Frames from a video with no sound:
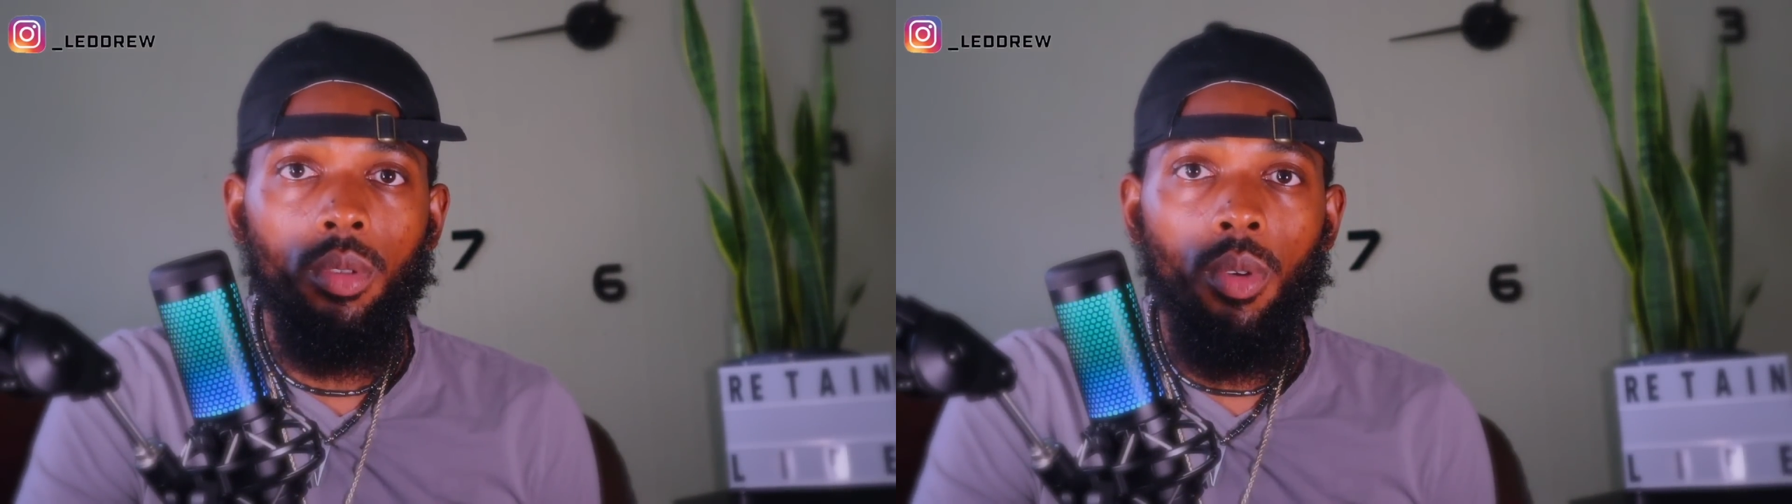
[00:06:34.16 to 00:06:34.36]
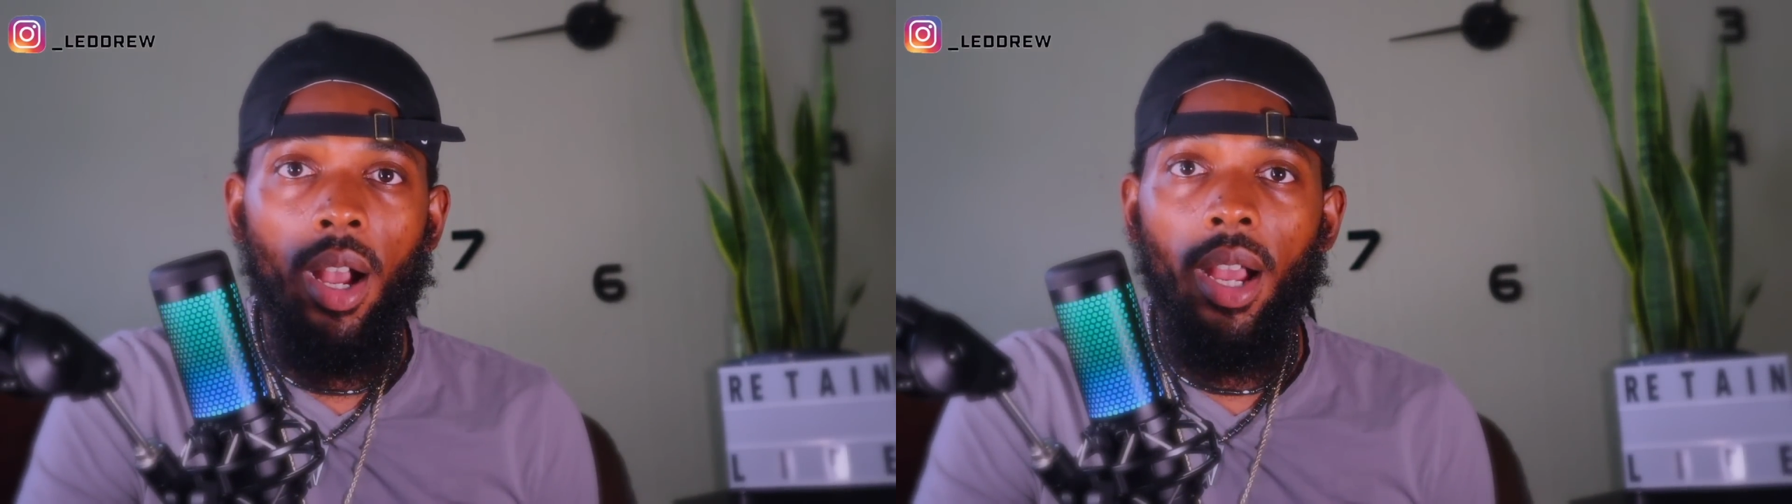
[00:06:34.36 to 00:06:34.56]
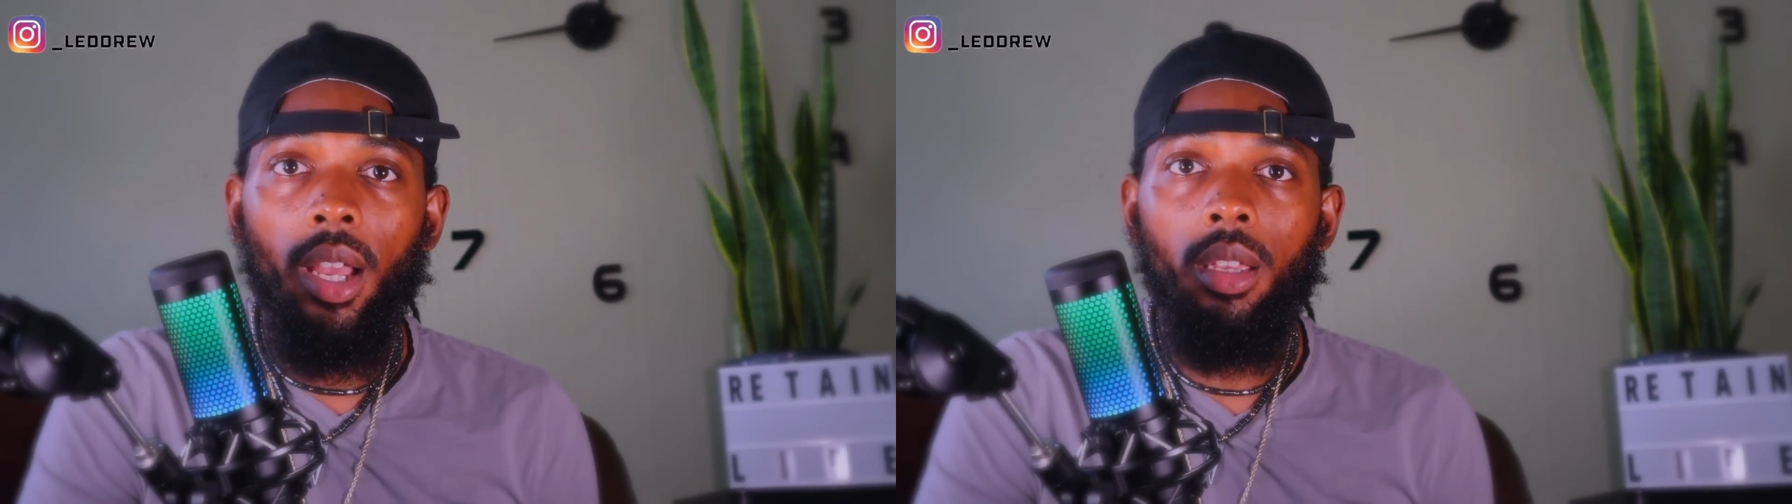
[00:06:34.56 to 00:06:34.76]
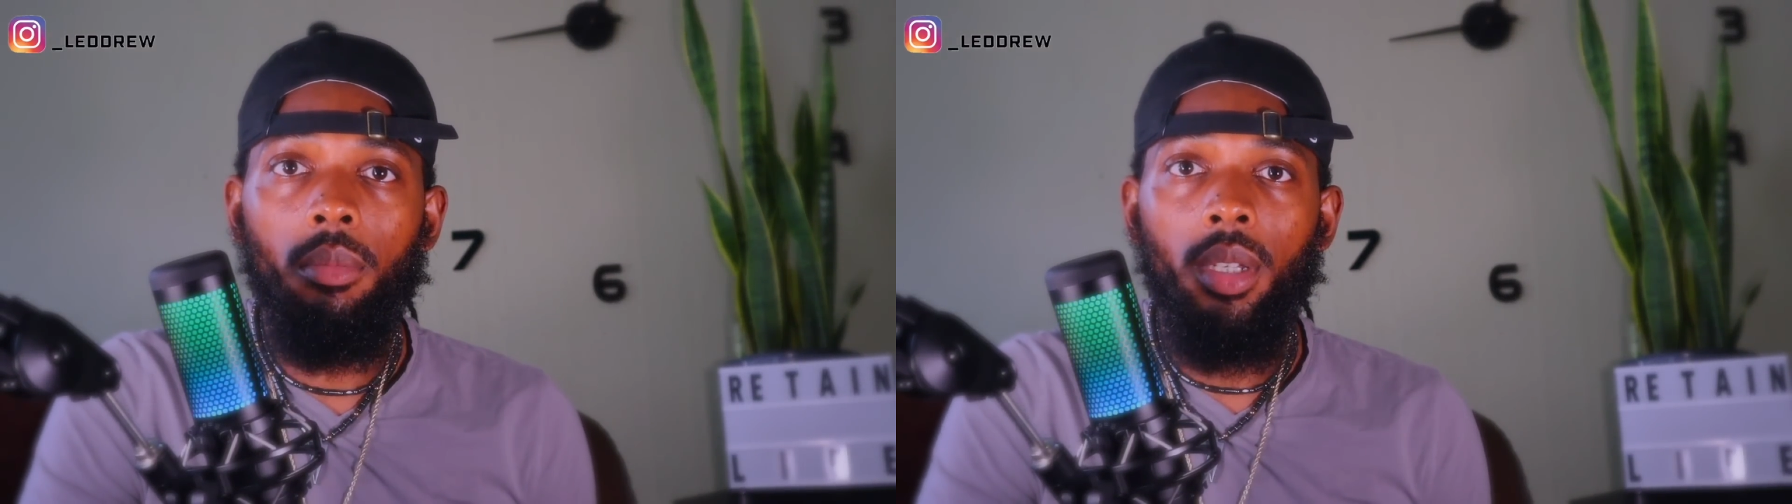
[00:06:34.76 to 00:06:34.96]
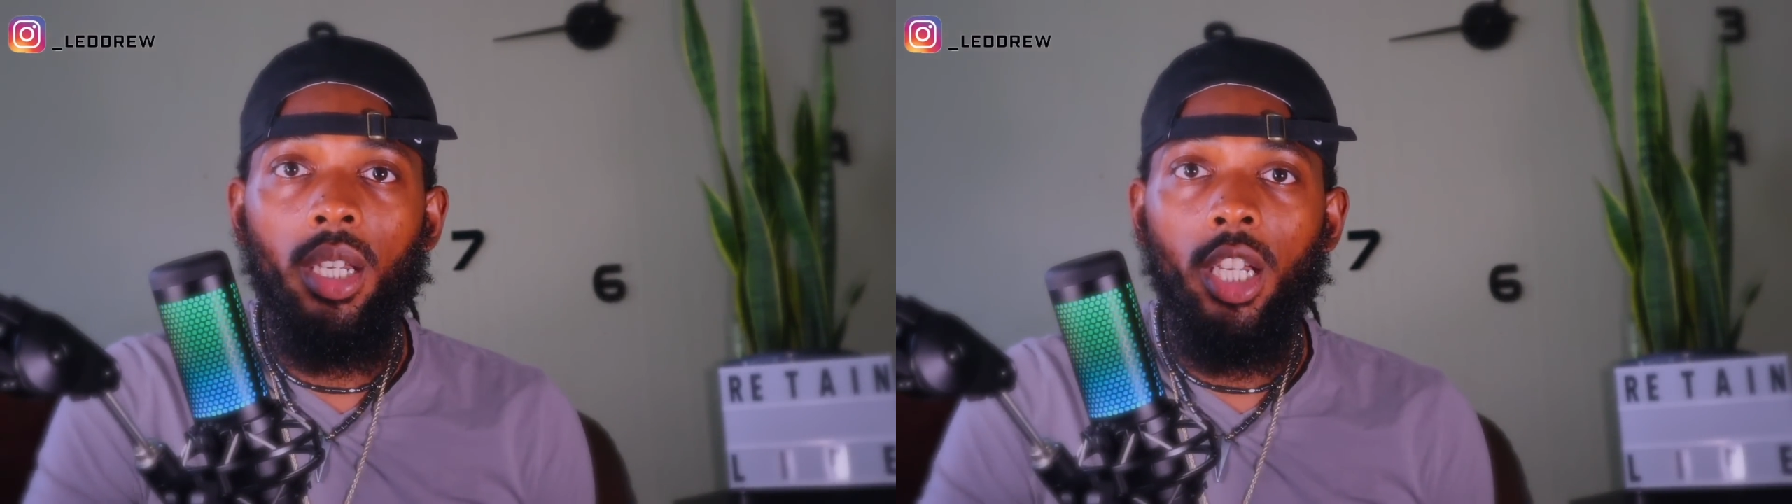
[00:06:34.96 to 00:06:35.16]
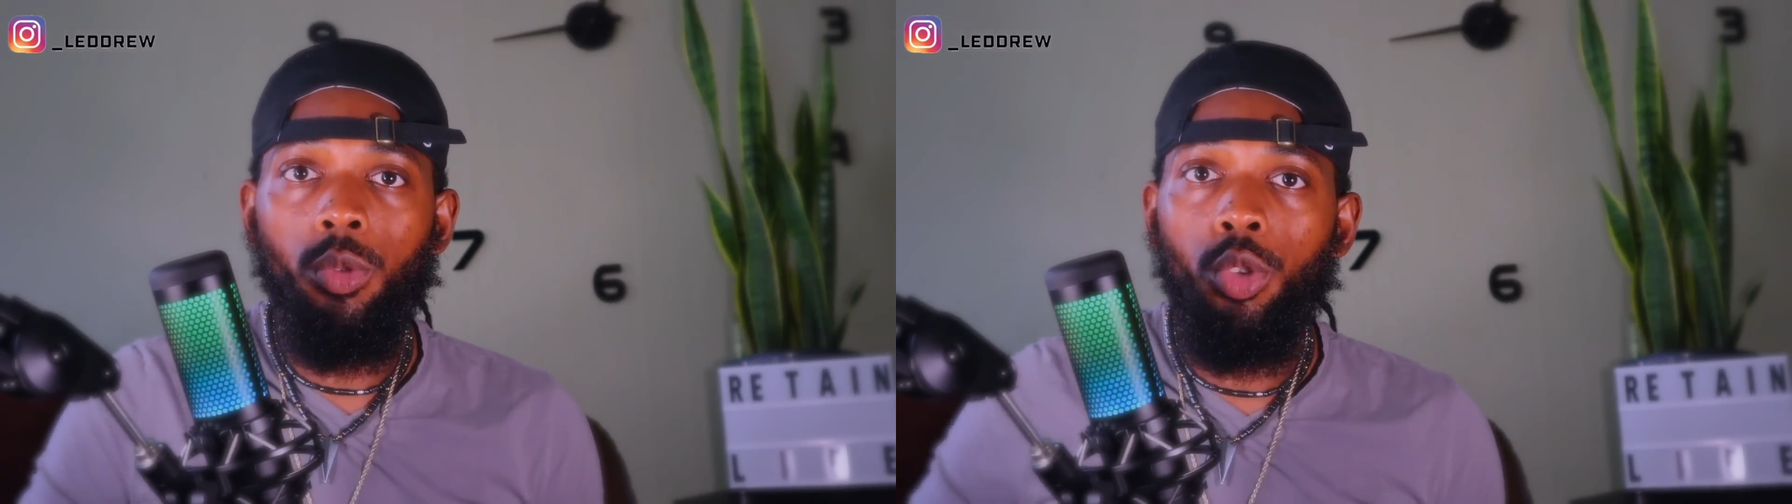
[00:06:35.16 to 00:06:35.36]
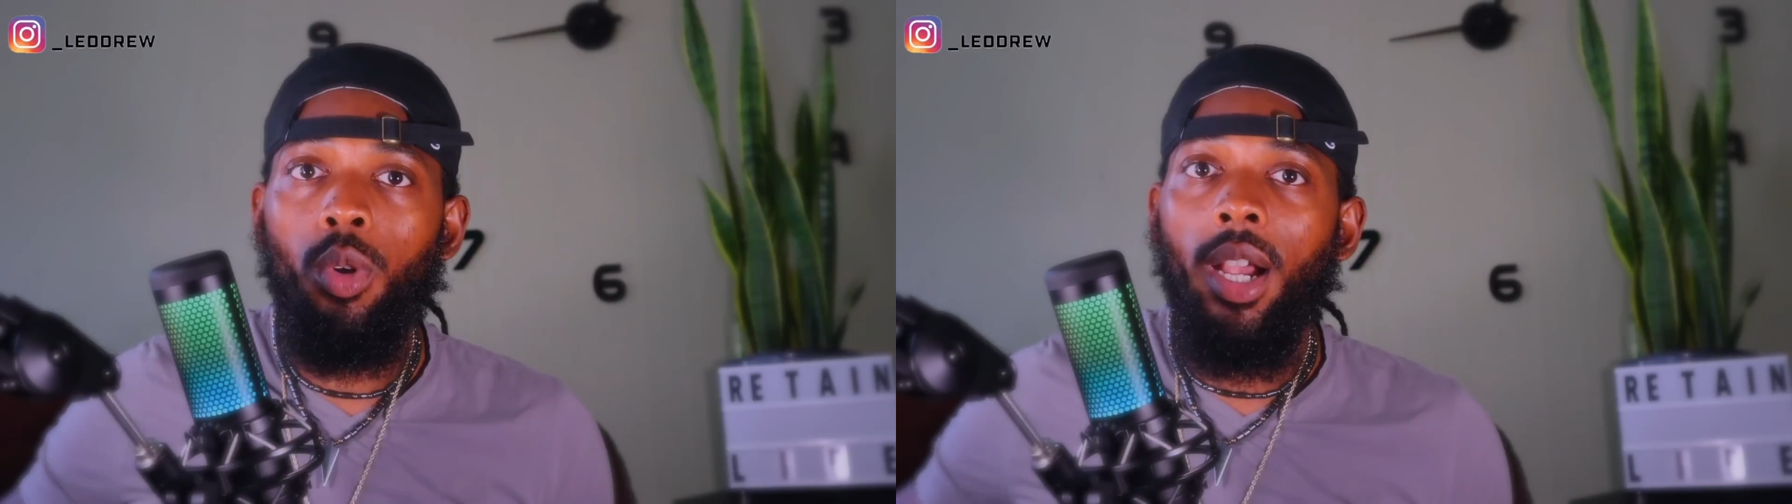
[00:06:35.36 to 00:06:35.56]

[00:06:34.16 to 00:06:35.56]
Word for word: Why? Because when you